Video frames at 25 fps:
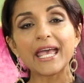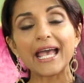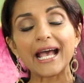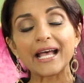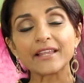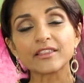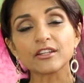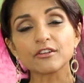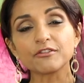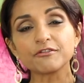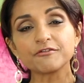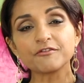
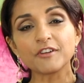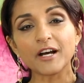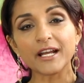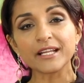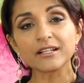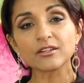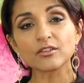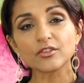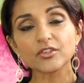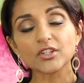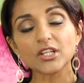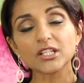And the
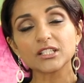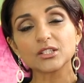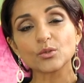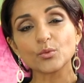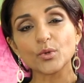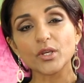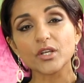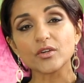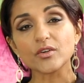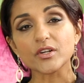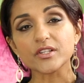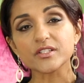final thing that
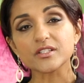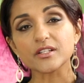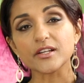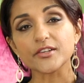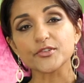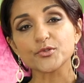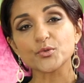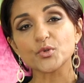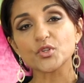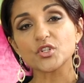wheatgrass does,